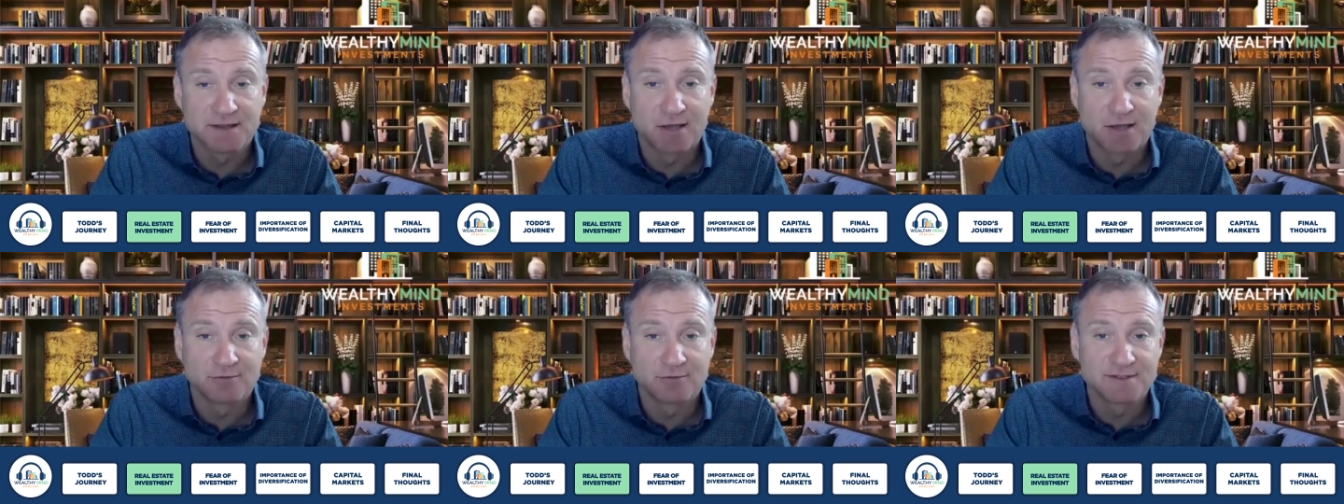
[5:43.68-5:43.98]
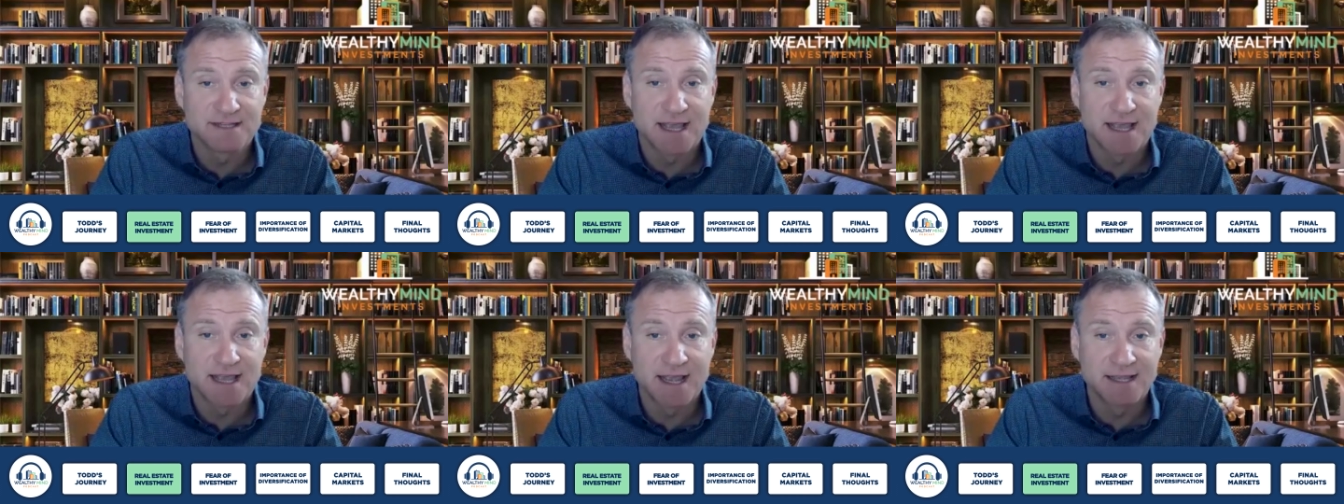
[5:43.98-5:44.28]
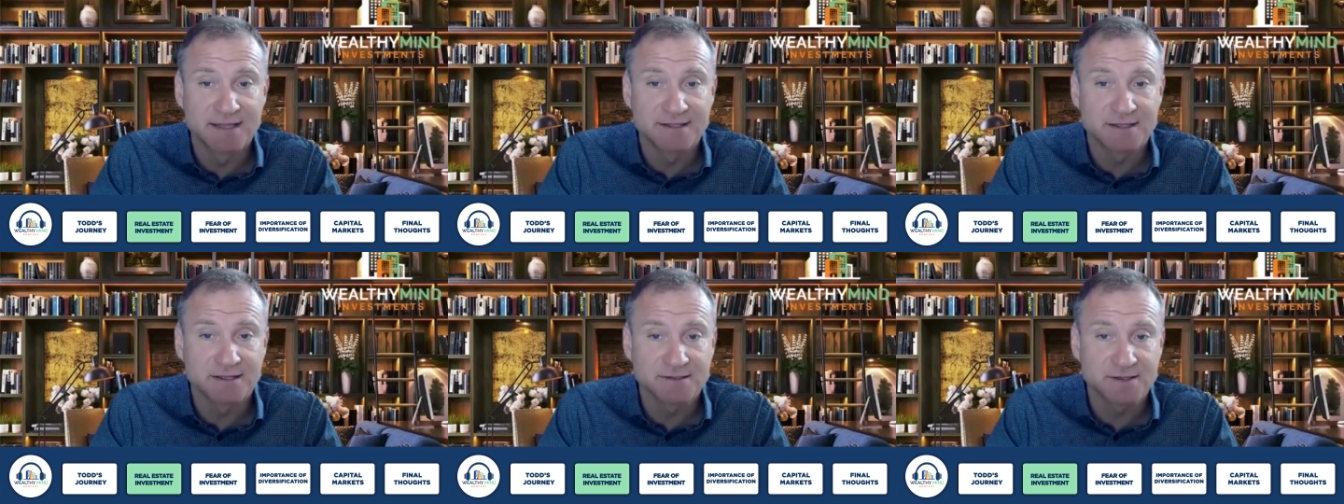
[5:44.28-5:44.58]

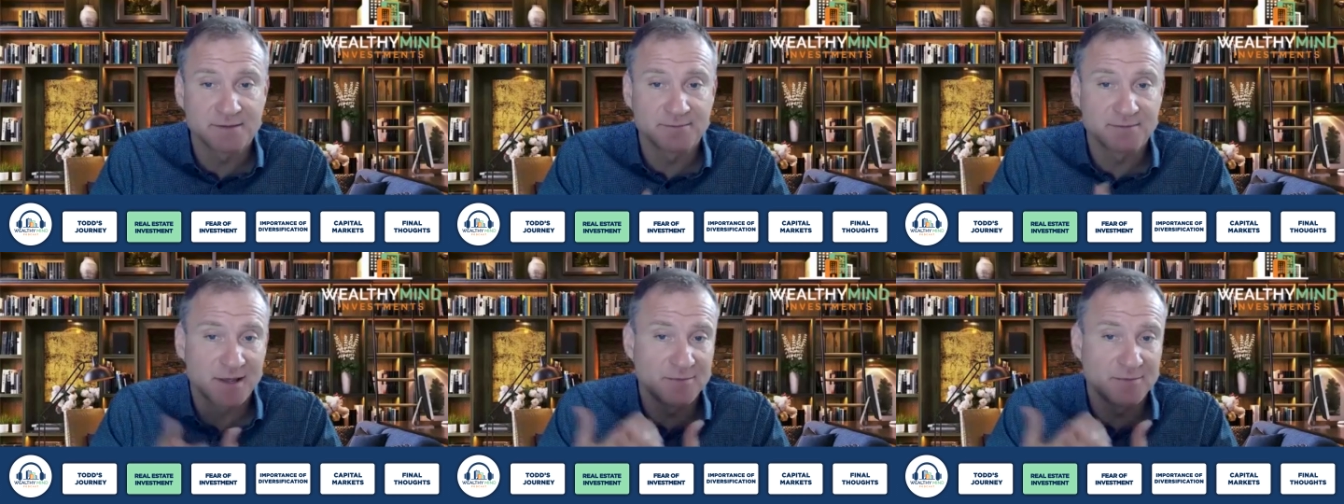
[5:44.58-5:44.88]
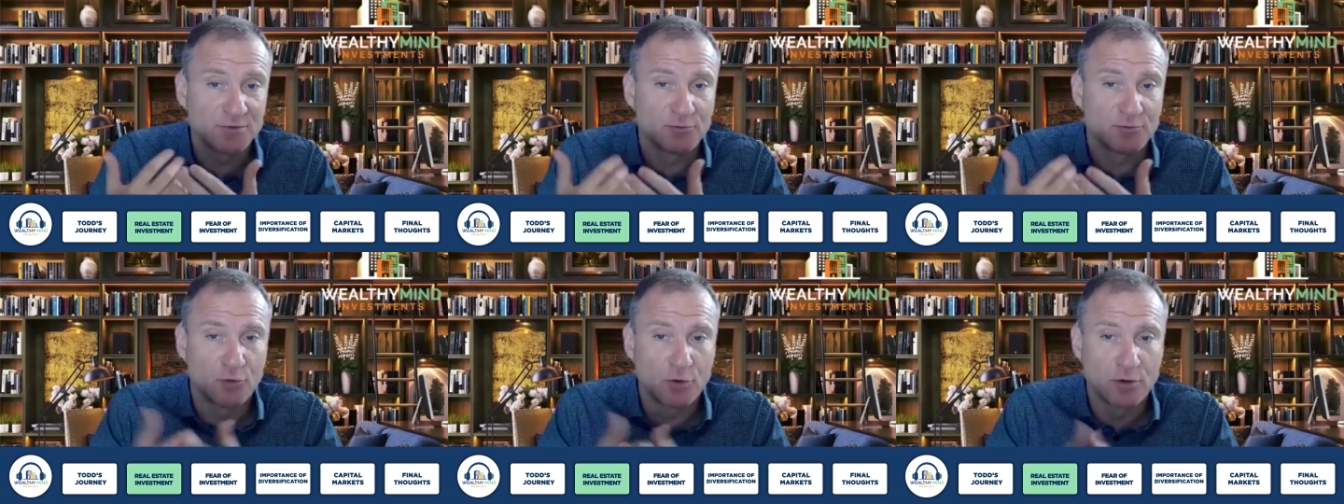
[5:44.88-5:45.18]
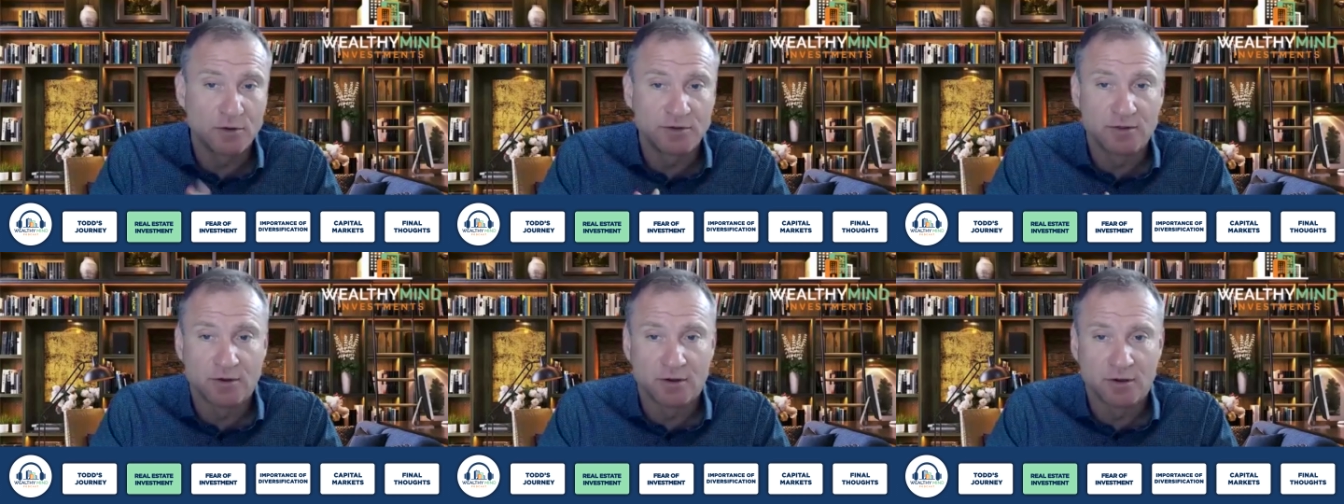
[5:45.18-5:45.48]
downsized and sometimes you
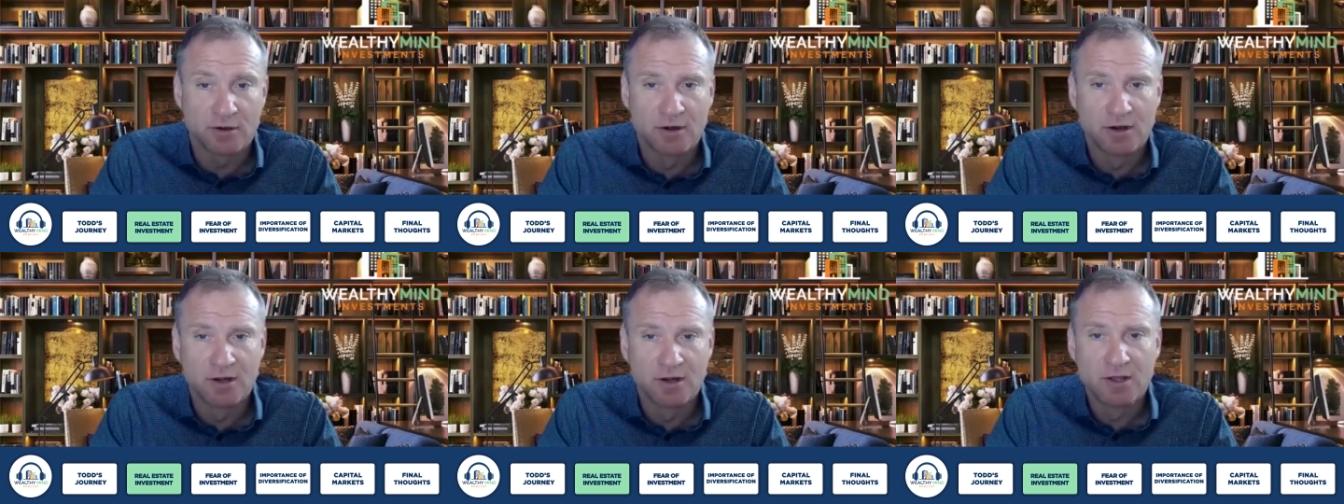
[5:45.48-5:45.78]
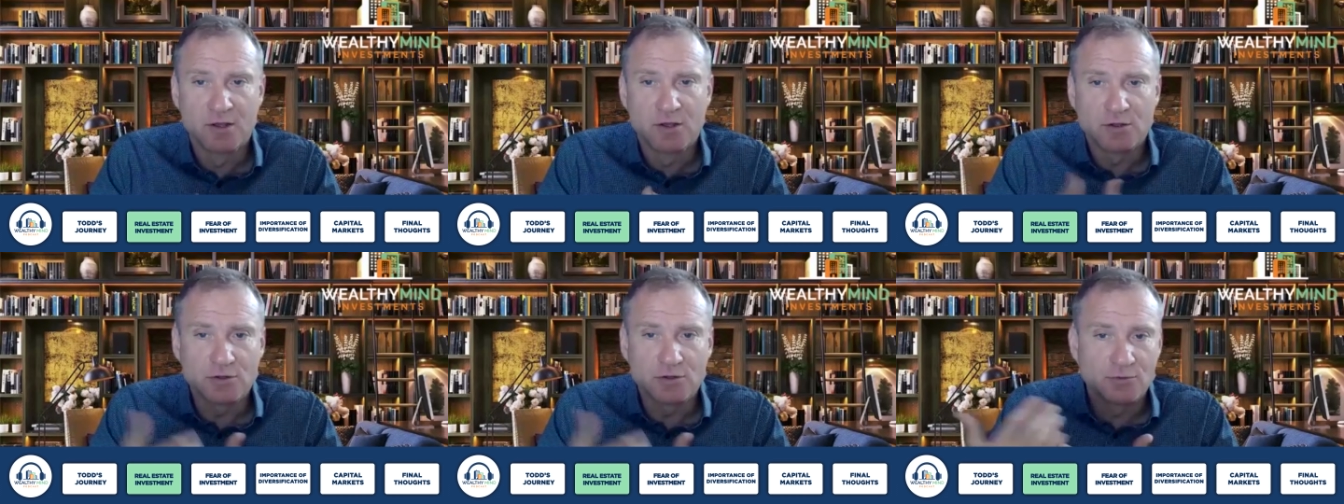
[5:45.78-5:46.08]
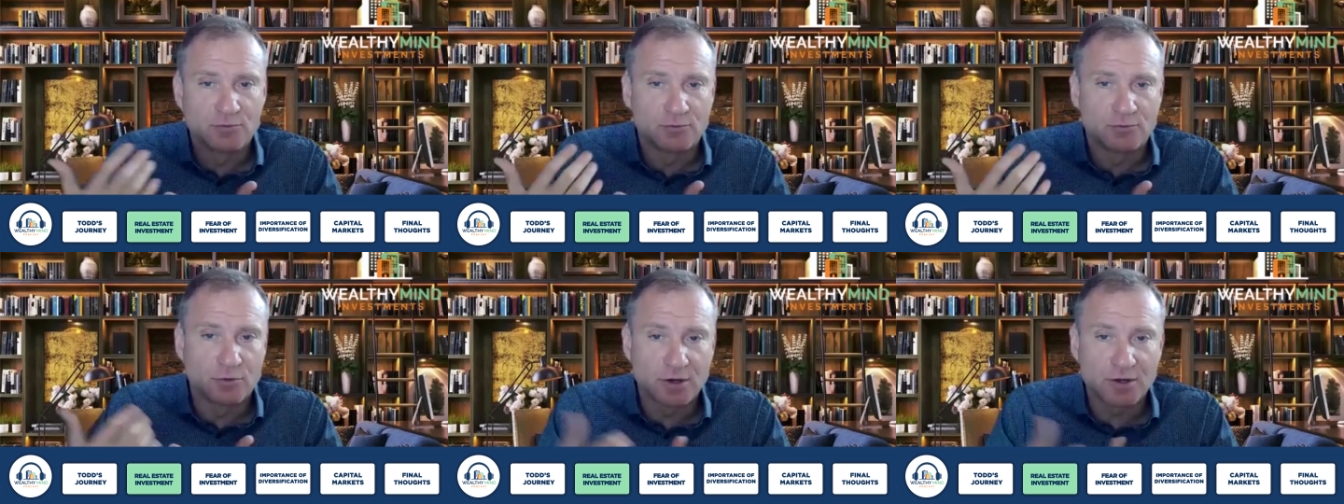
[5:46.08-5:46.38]
wonder
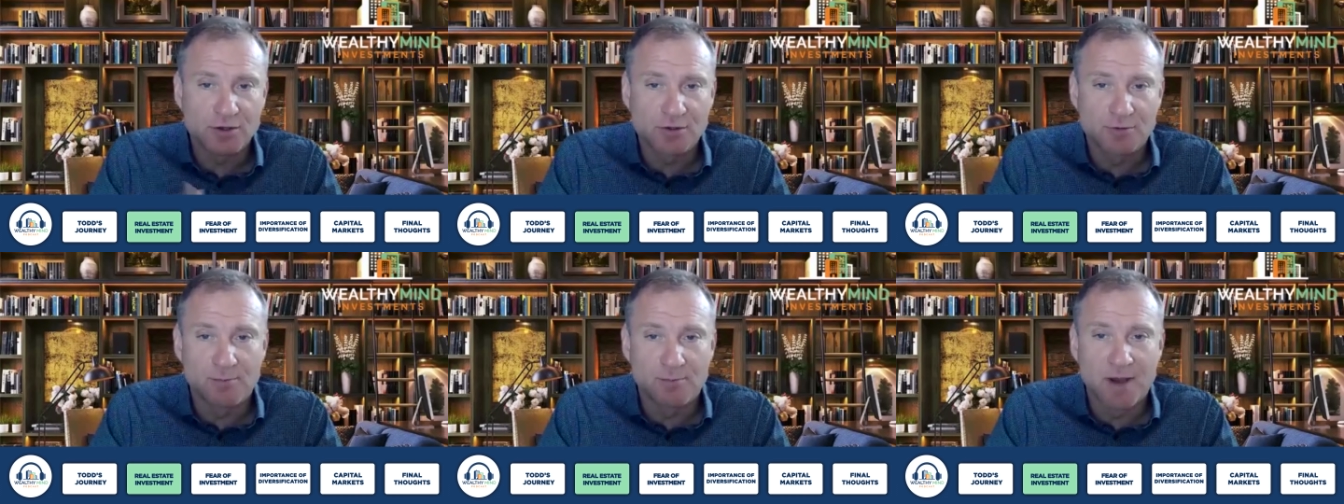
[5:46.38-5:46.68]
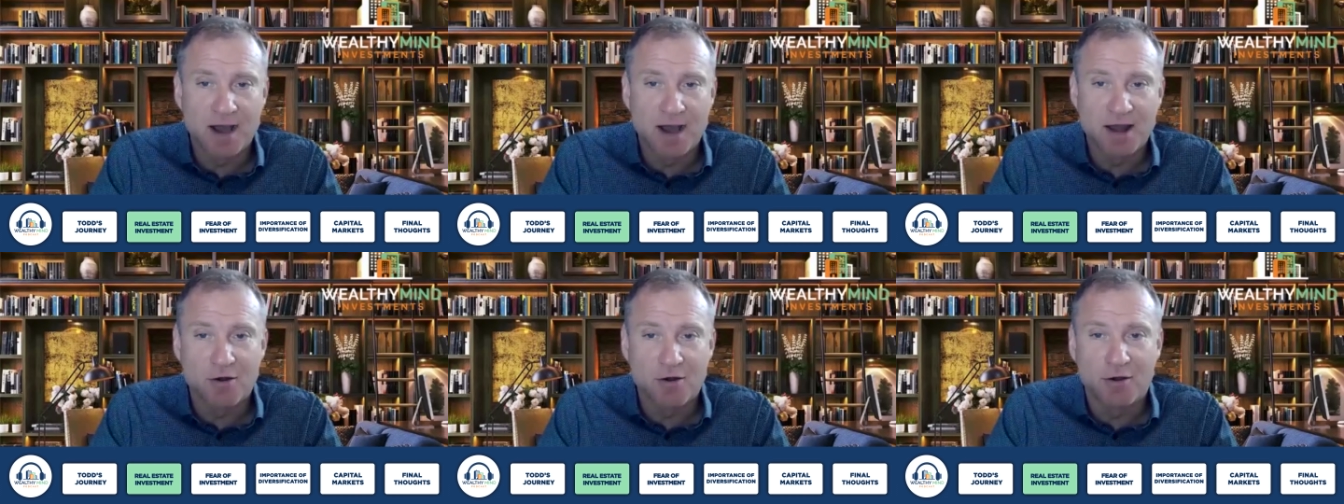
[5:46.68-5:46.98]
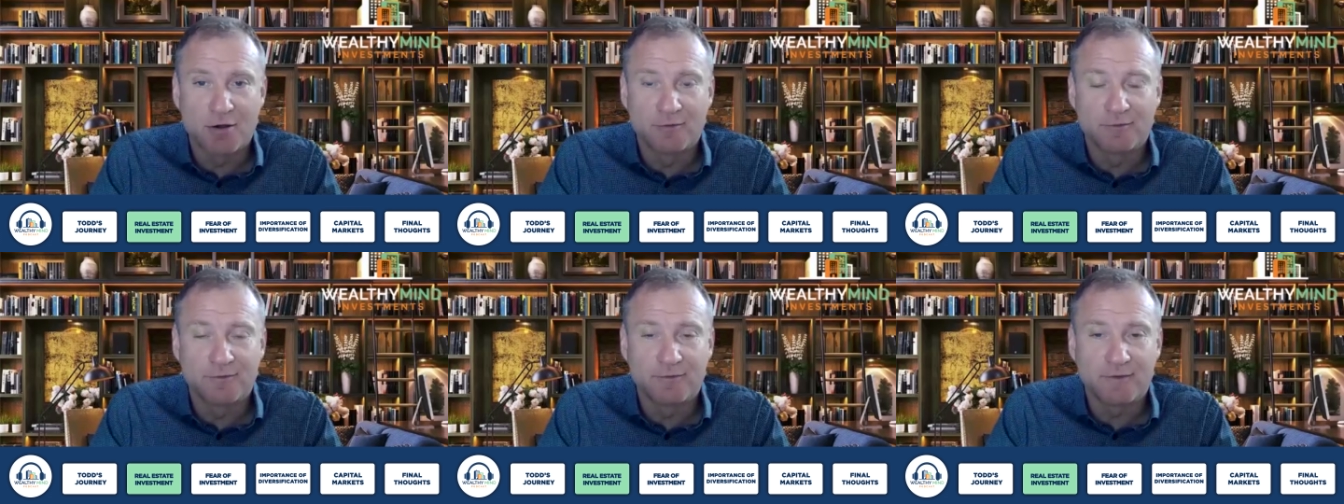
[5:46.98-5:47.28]
you work your butt
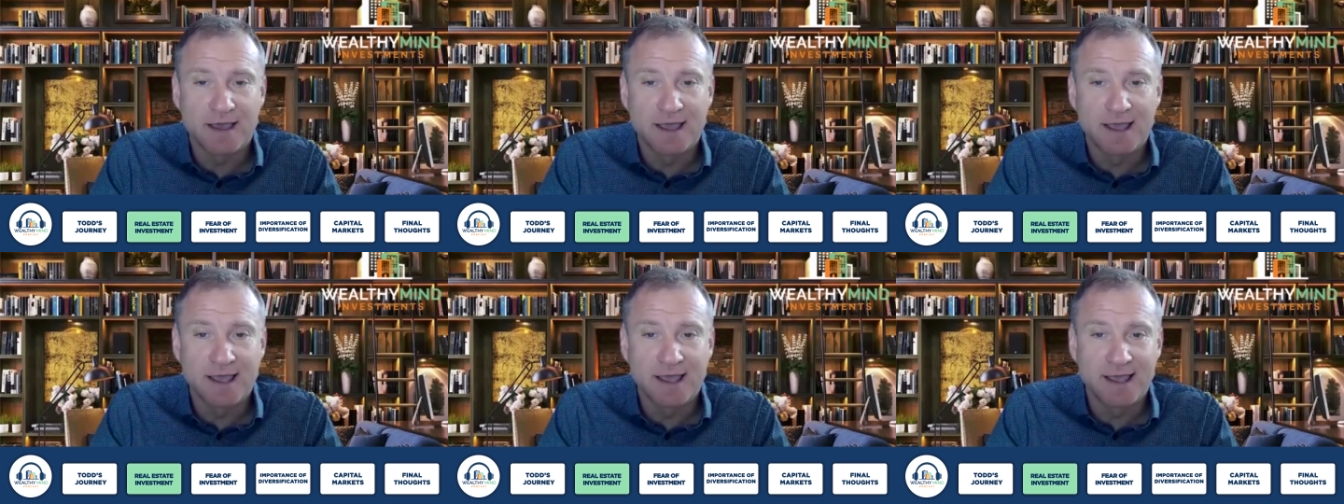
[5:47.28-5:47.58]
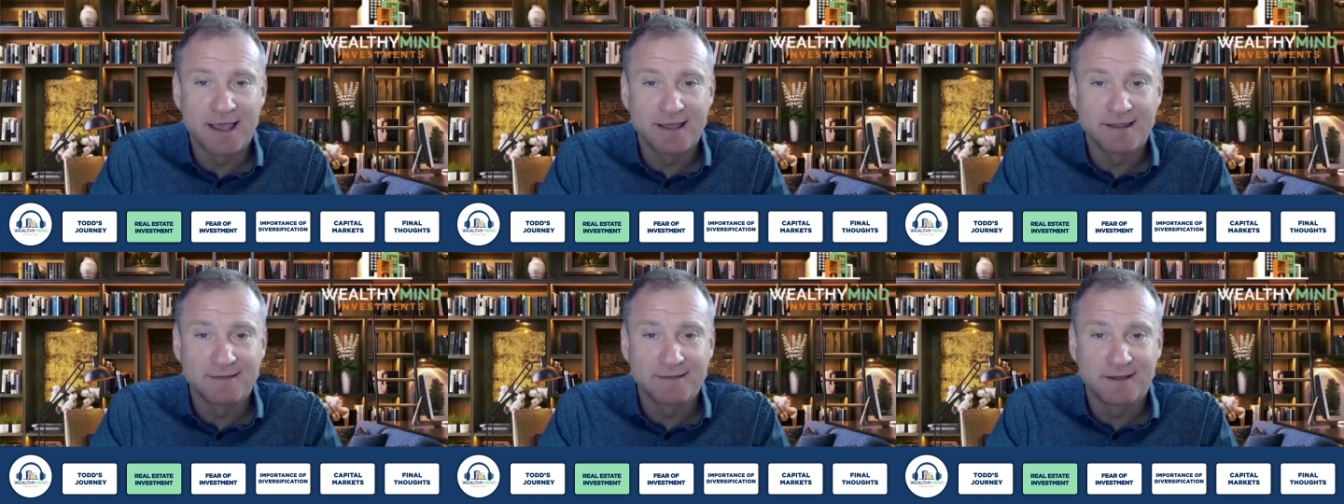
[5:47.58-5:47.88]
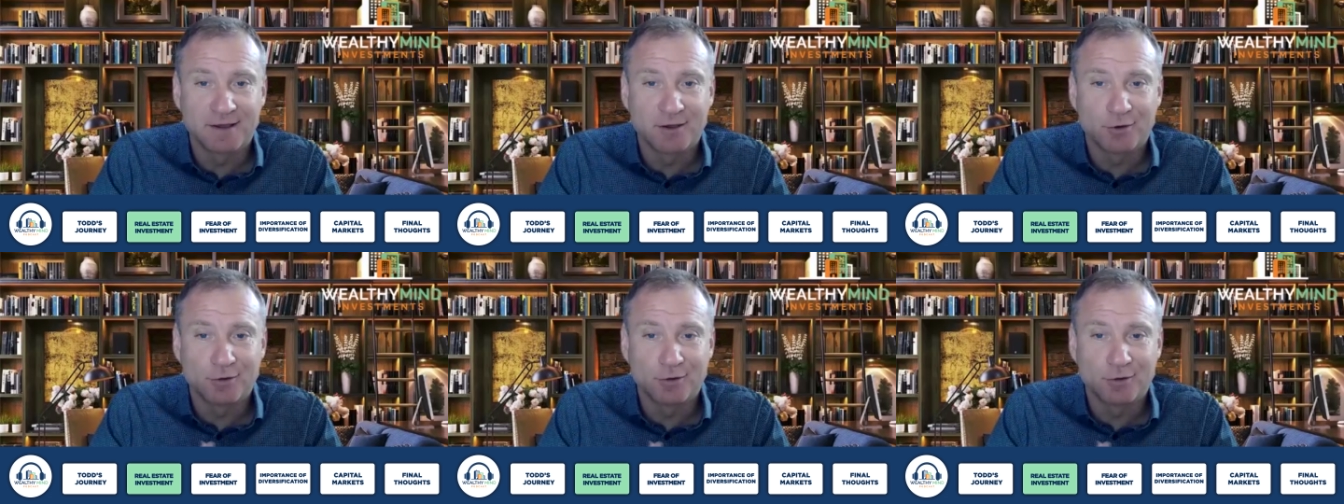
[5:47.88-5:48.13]
off and uh,